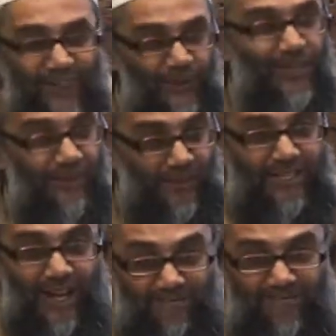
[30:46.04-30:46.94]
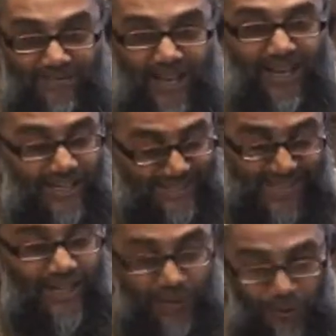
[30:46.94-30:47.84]
All of which are,
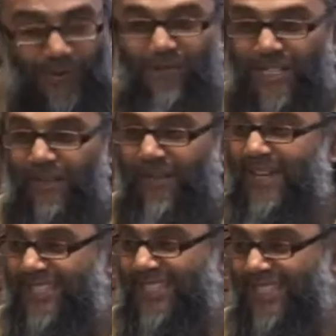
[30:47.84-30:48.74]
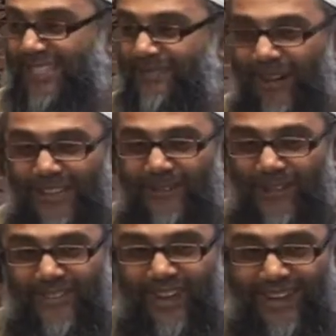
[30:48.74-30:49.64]
nearly all of which are major sins, by the way,
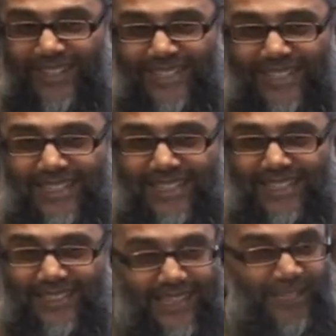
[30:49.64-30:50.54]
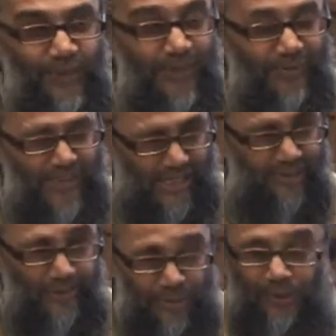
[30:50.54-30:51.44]
of the heart. Nearly all of which,
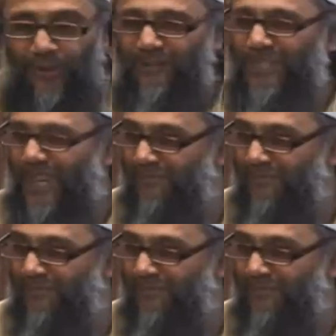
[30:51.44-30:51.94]
if not all of which,